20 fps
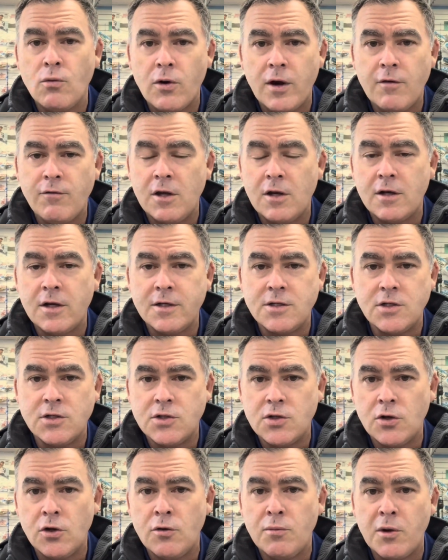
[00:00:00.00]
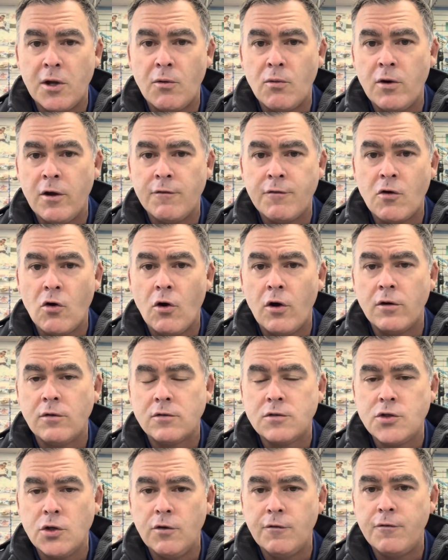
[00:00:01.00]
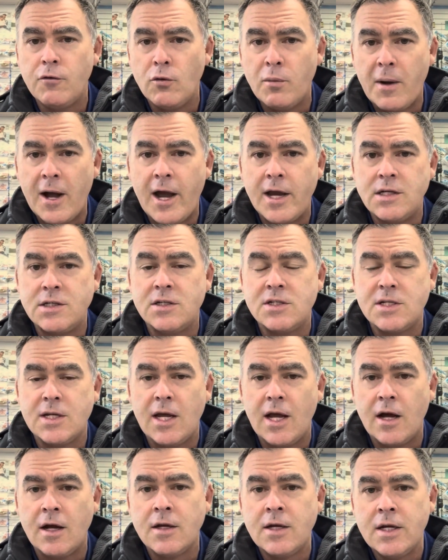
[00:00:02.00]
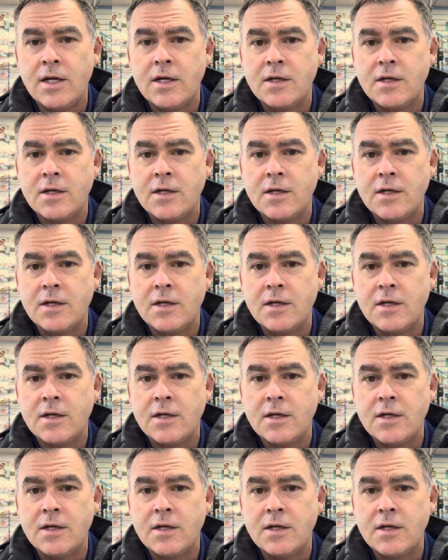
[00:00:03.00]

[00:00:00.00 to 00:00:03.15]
whatever you need to do, but we've got 2 full pages now.